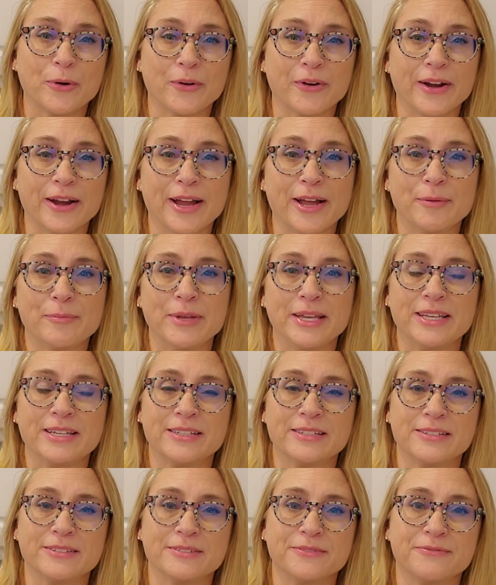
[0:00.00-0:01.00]
program
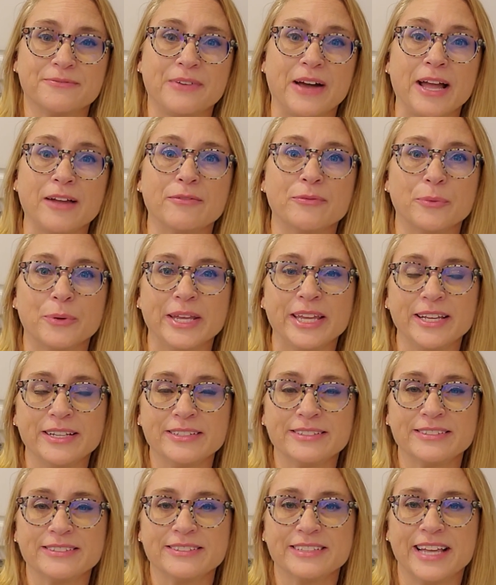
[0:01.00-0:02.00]
is 5
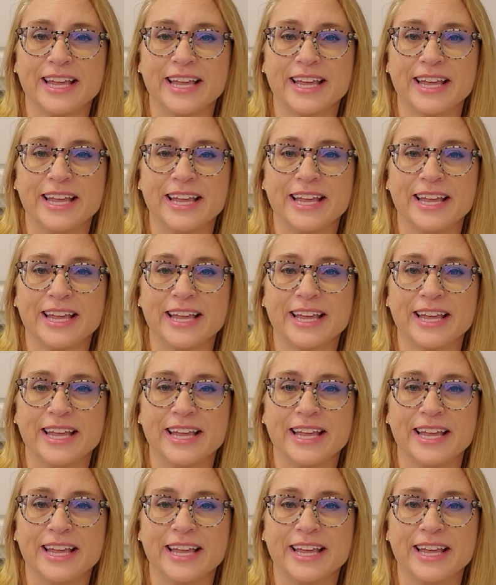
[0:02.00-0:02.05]
weeks,